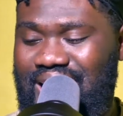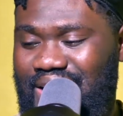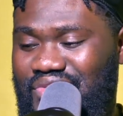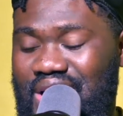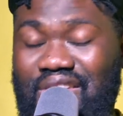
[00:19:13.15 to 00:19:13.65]

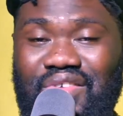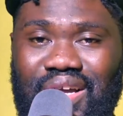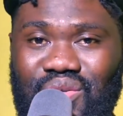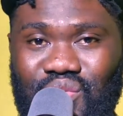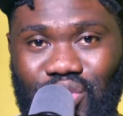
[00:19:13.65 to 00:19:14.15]
if
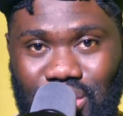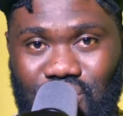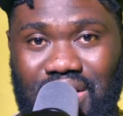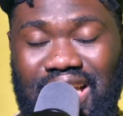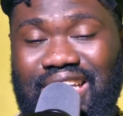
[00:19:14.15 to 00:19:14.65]
ever you want
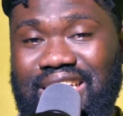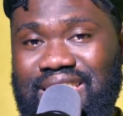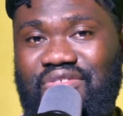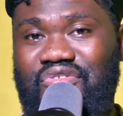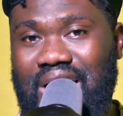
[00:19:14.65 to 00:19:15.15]
to get this
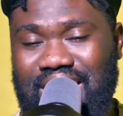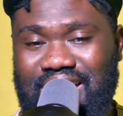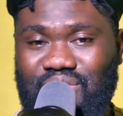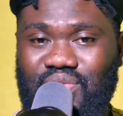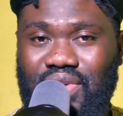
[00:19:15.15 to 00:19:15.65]
device
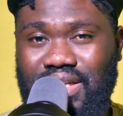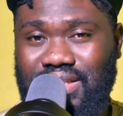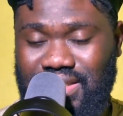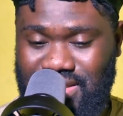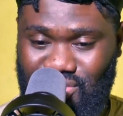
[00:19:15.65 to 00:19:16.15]
as well
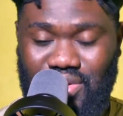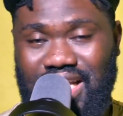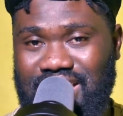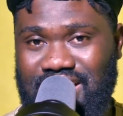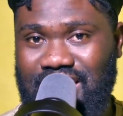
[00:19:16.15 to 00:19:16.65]
in
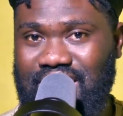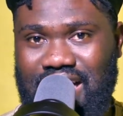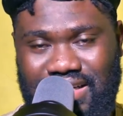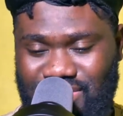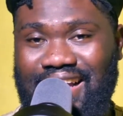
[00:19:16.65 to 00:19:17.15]
today's
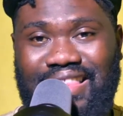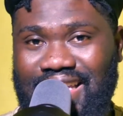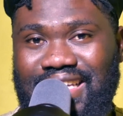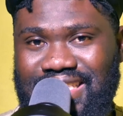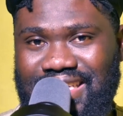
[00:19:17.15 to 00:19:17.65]
standard, I
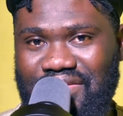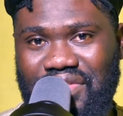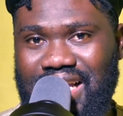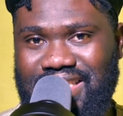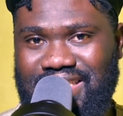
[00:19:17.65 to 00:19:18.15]
think it's a
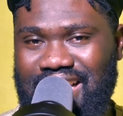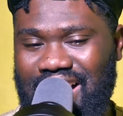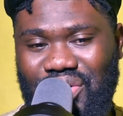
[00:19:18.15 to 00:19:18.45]
device.